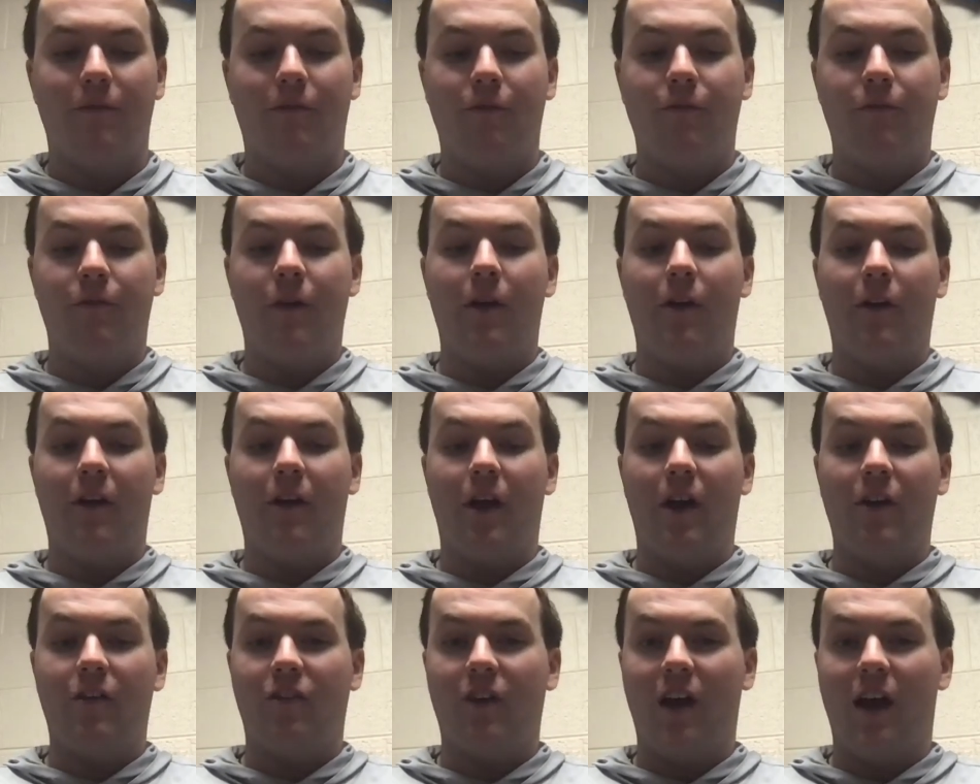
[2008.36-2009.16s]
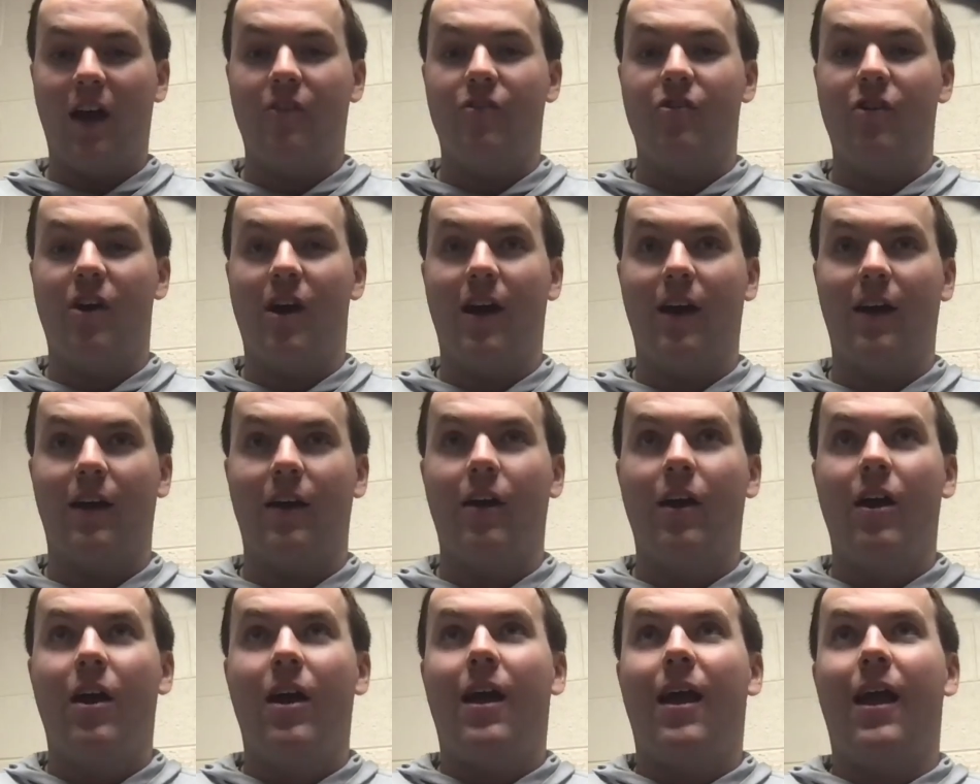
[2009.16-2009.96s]
Very nice guy, Jack.
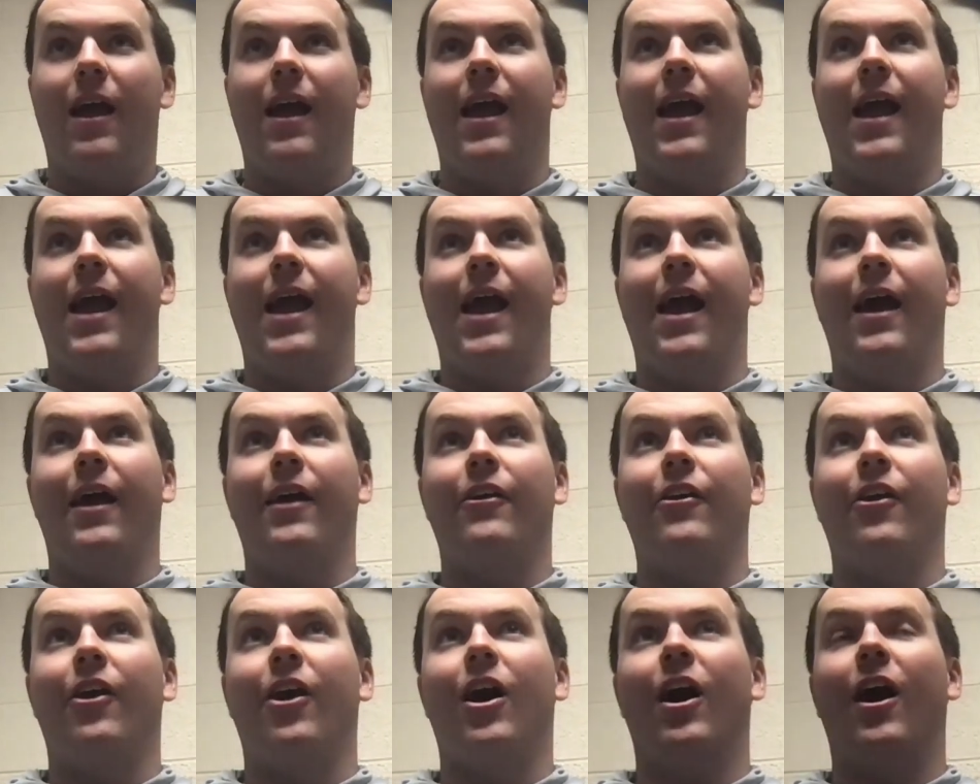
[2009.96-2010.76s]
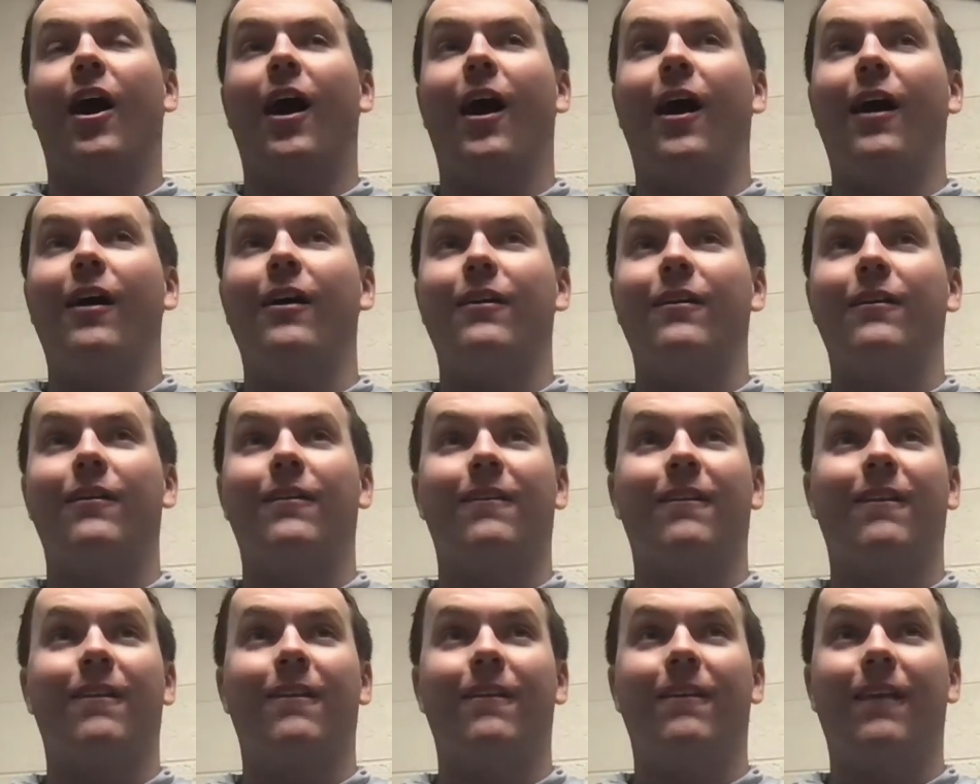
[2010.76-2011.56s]
And
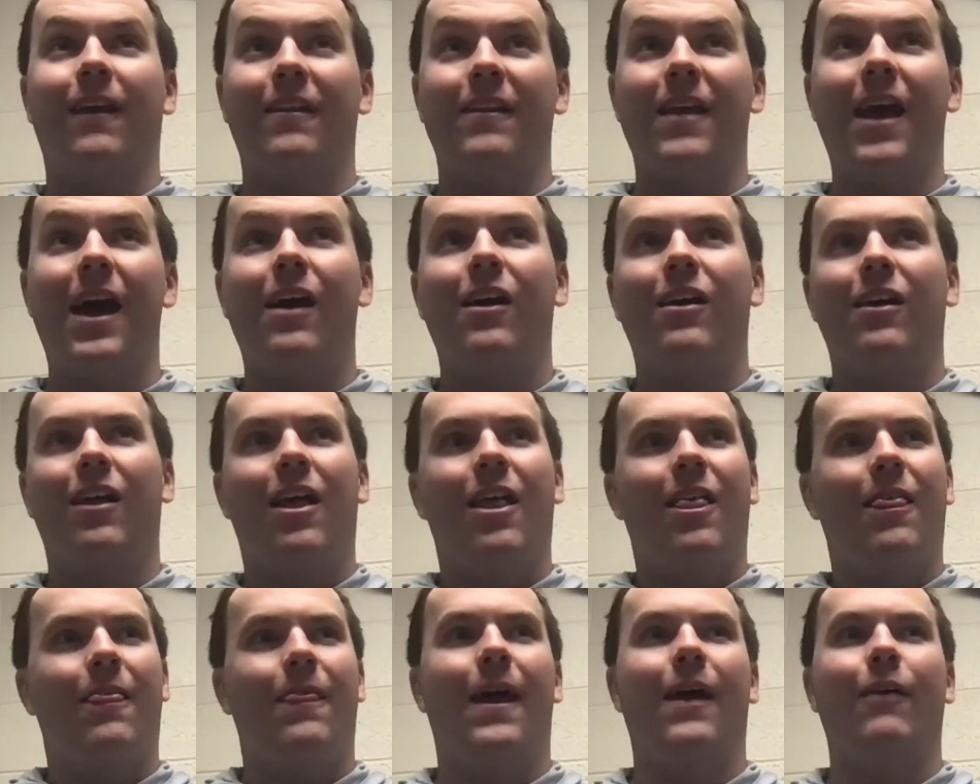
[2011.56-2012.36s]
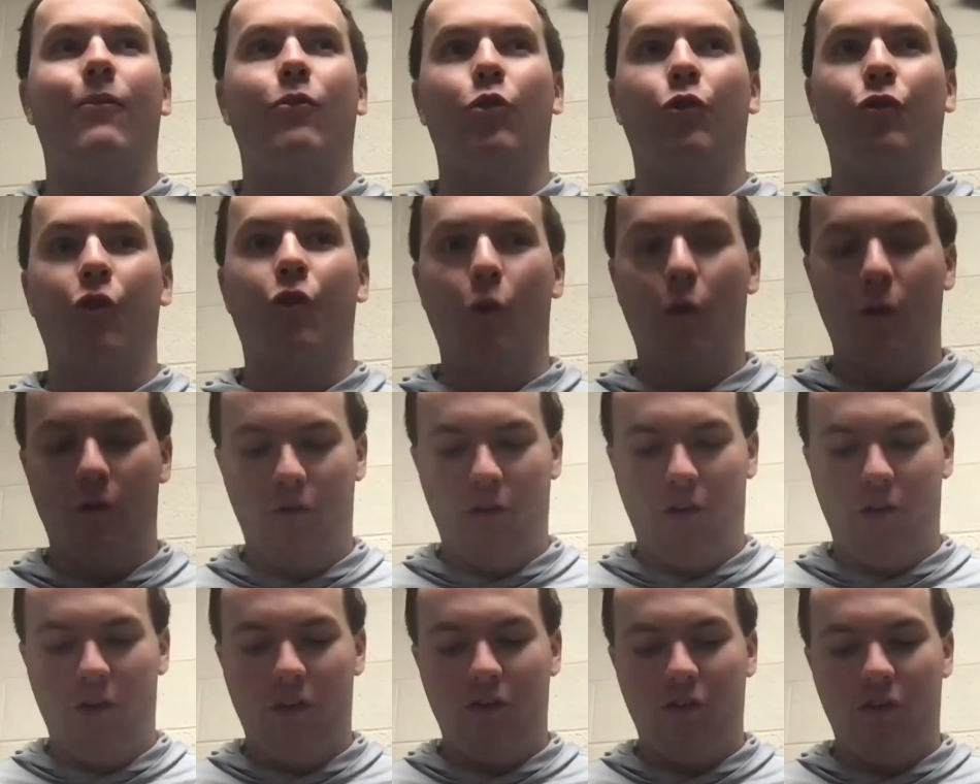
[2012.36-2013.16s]
yeah, that will do it
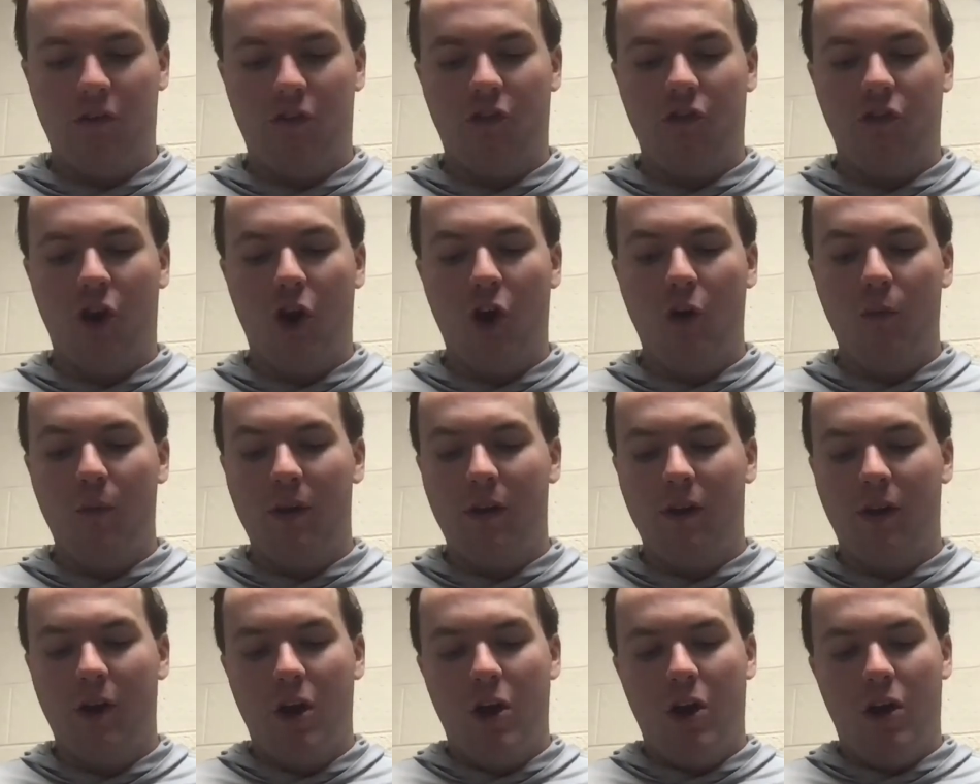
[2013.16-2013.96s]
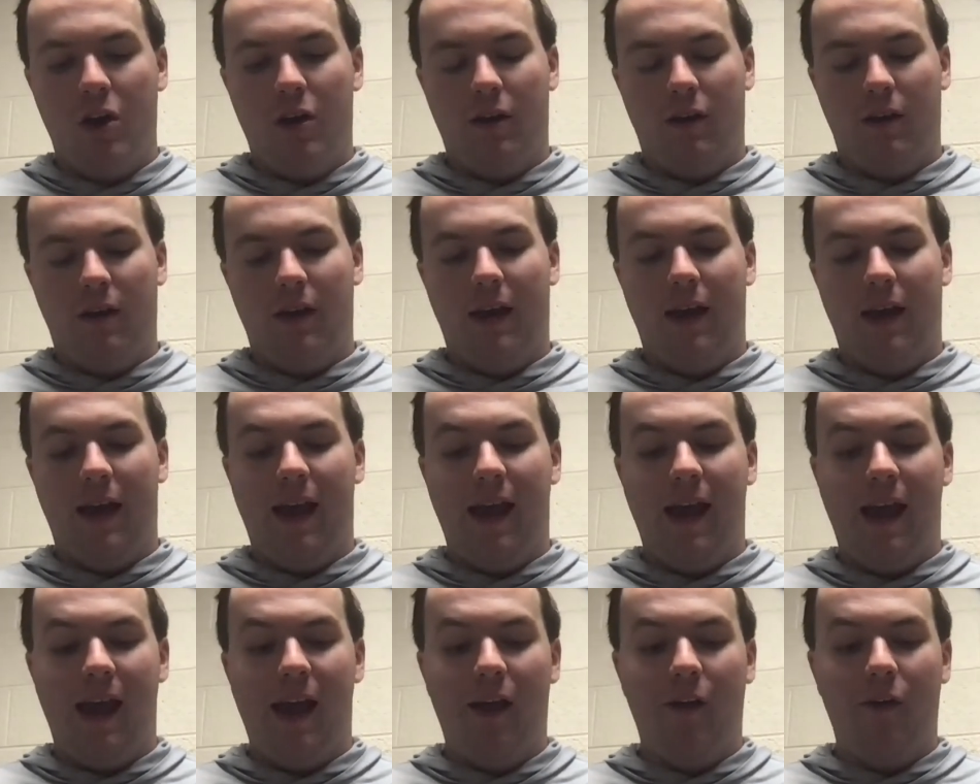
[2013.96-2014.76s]
for this installment.
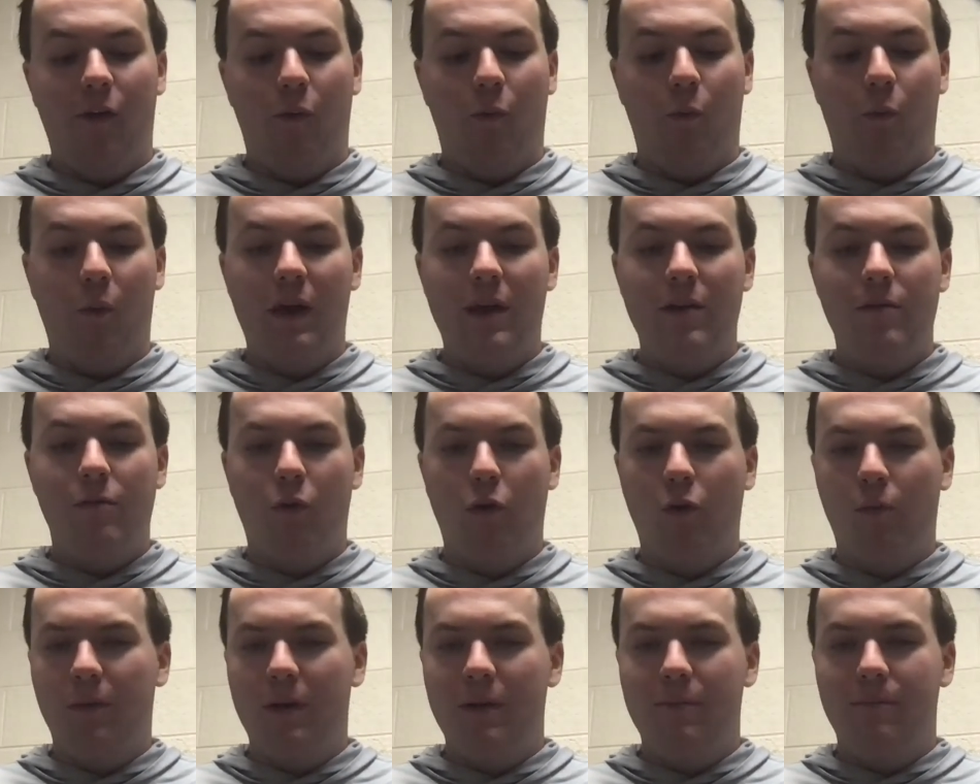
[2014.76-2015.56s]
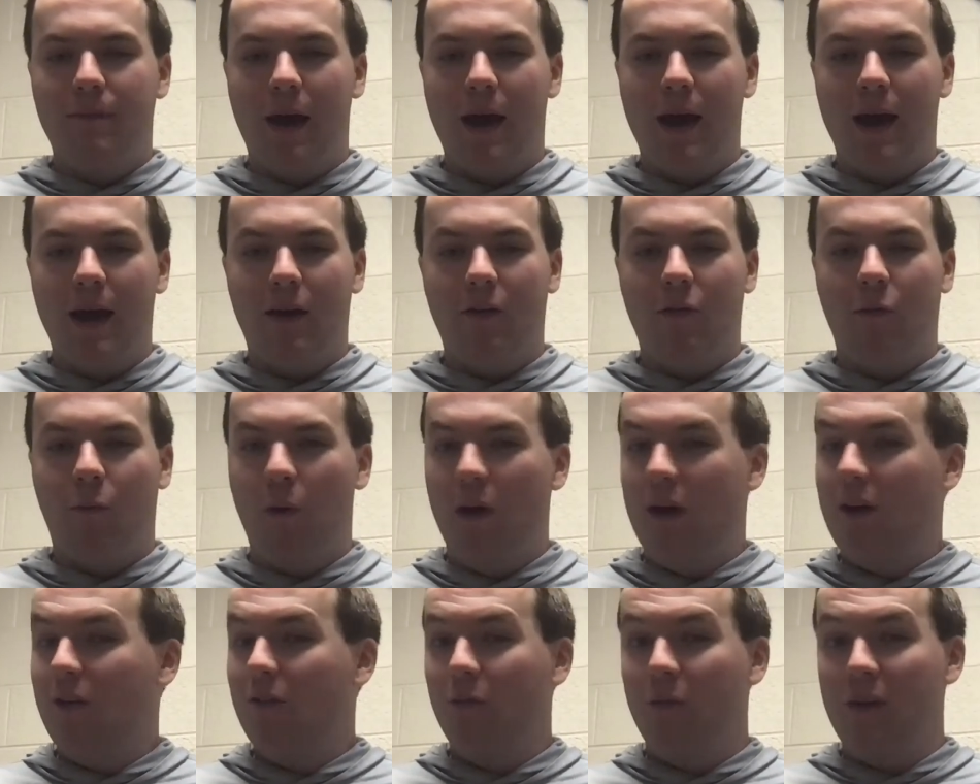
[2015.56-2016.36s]
And we will be back
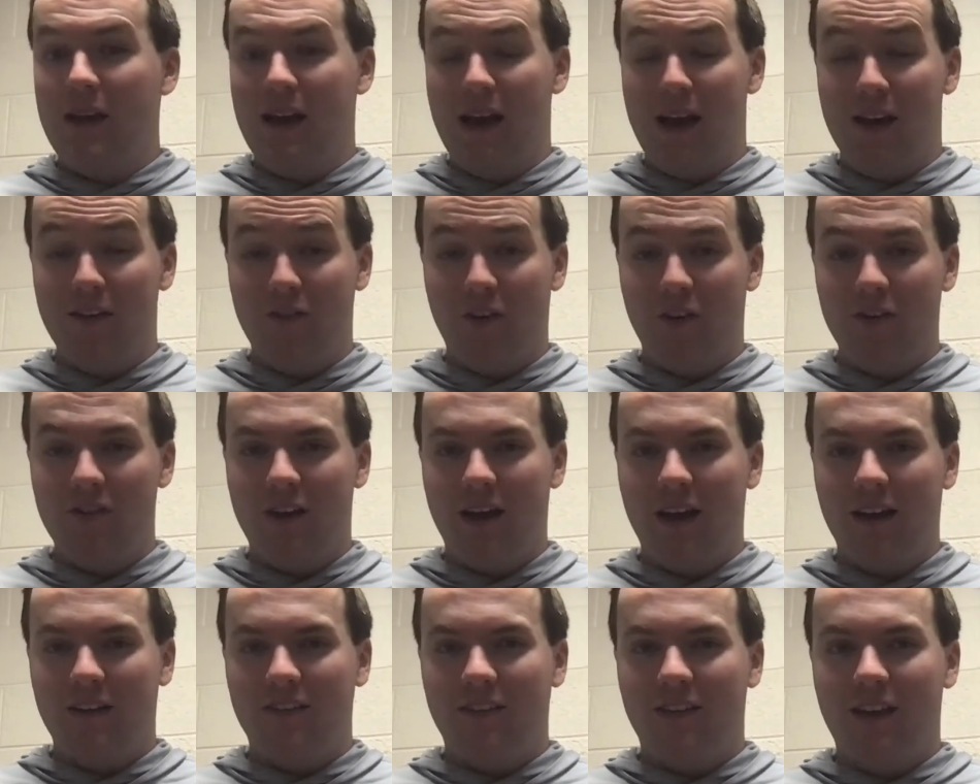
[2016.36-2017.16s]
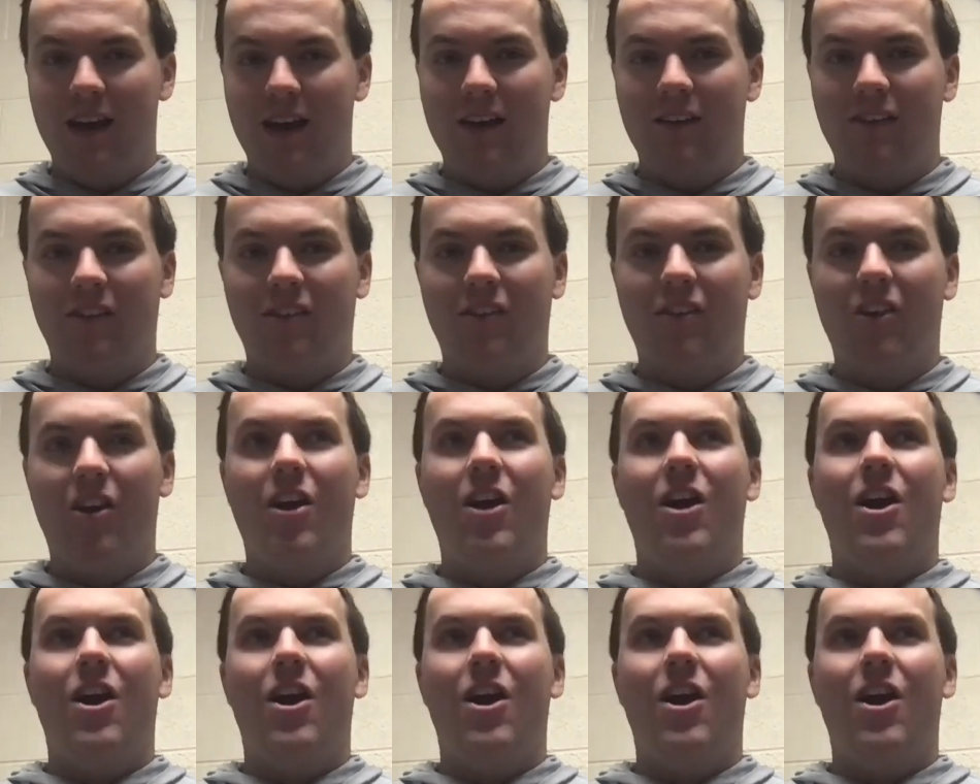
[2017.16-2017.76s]
when we have our next guest.